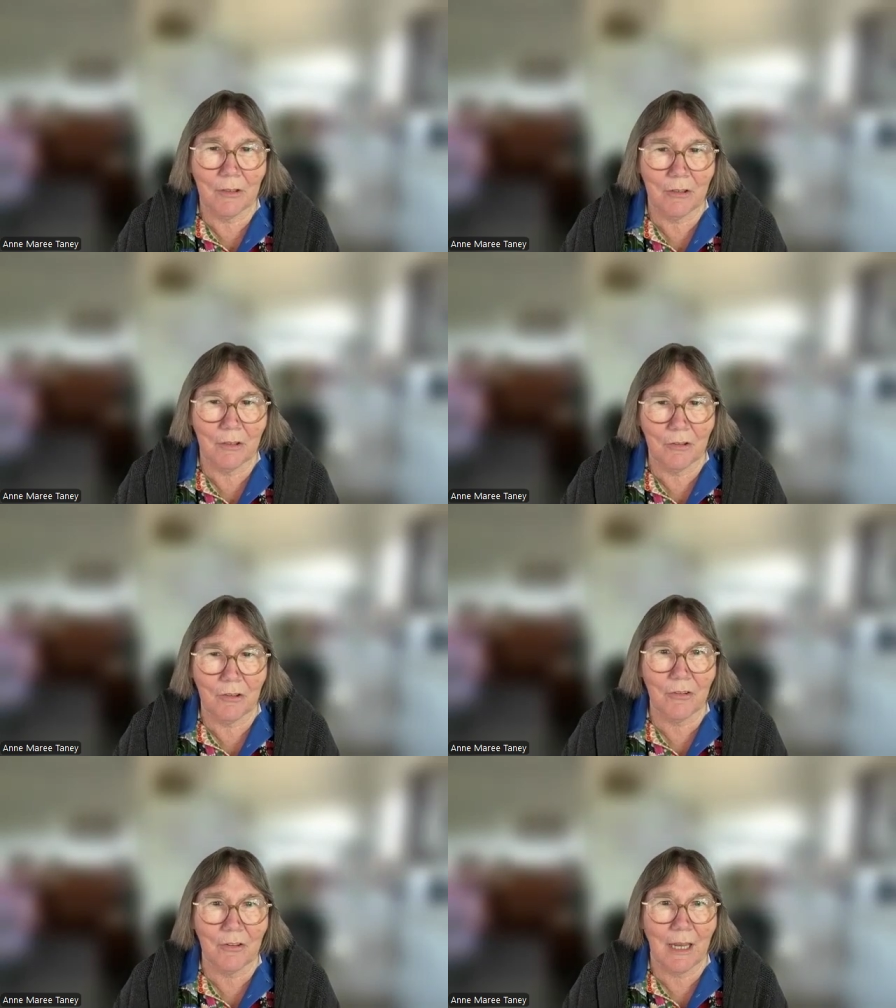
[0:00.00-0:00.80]
to
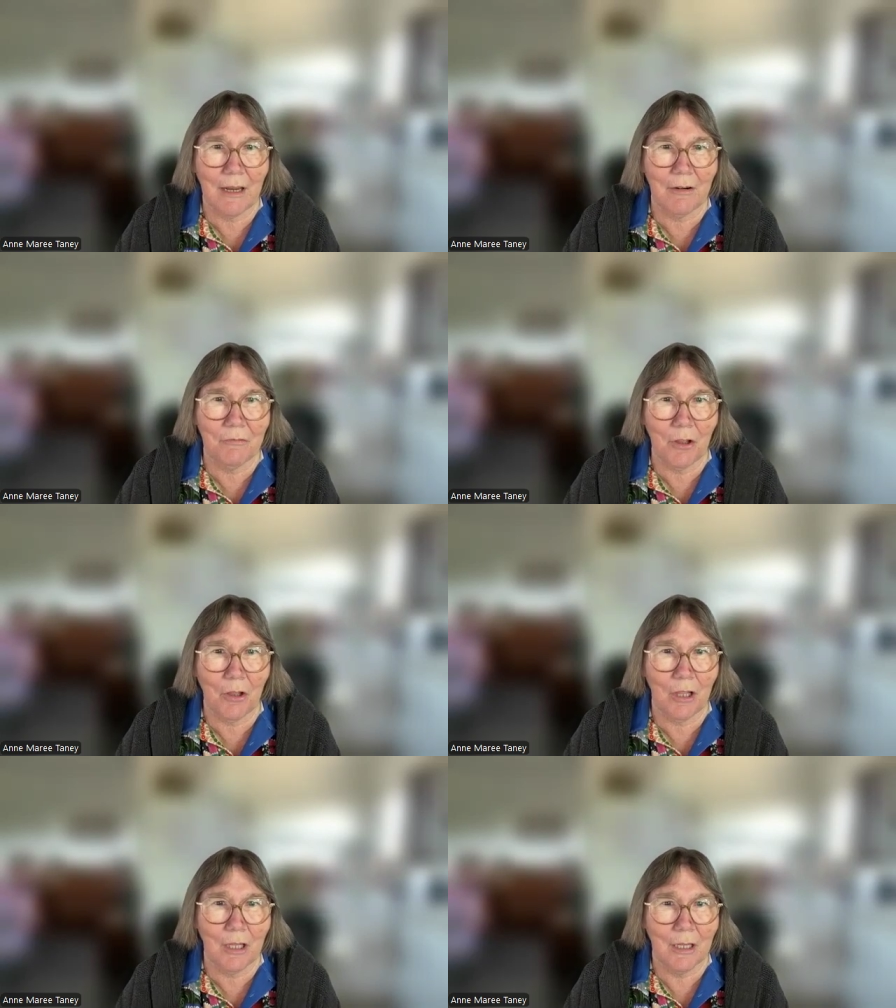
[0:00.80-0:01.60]
just
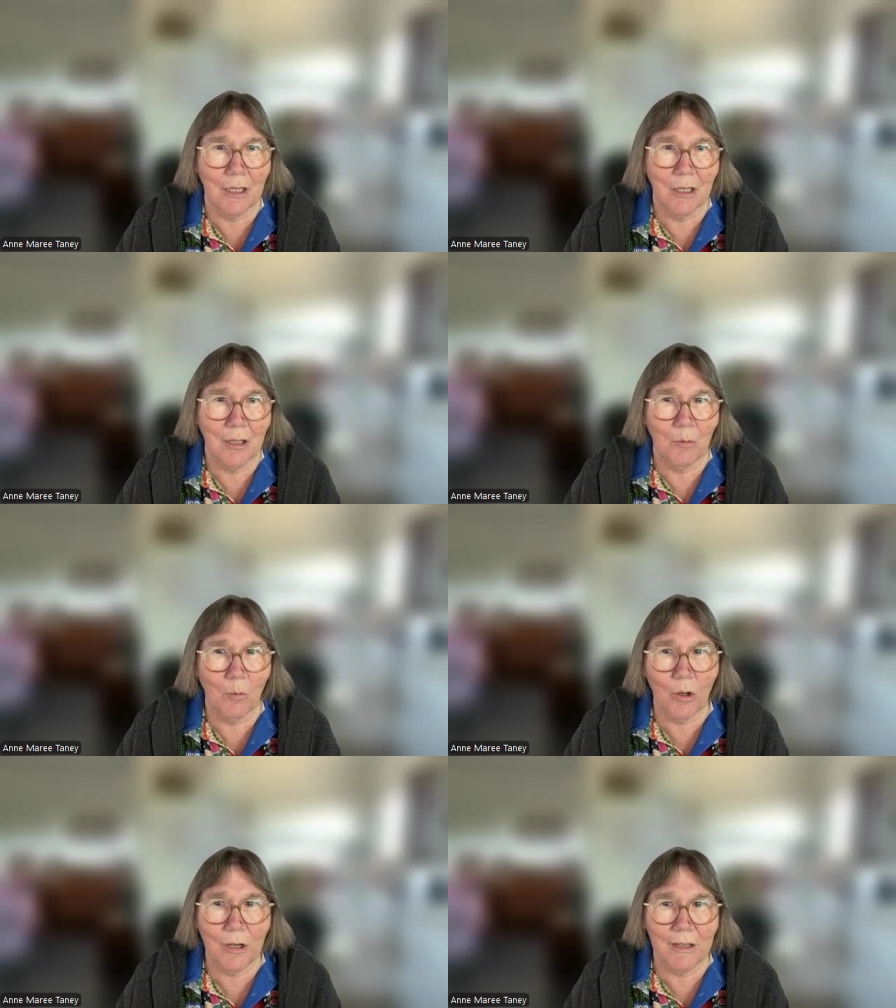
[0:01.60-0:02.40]
clarify
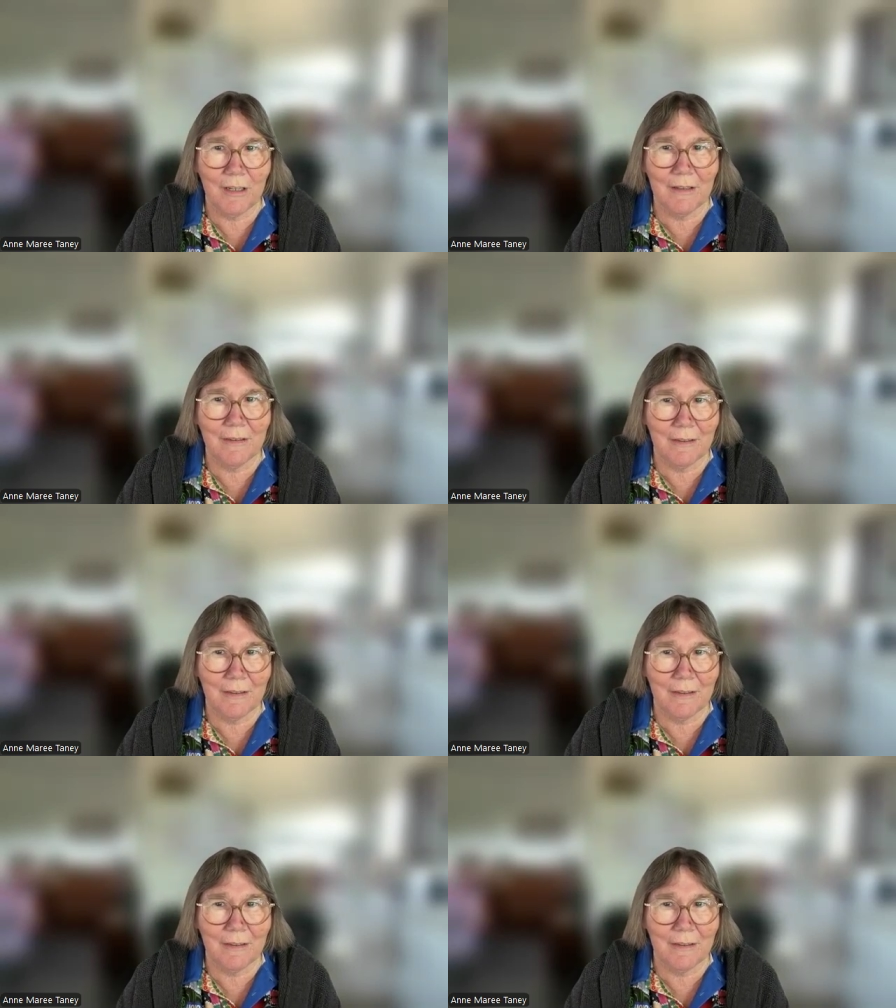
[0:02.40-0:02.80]
what it is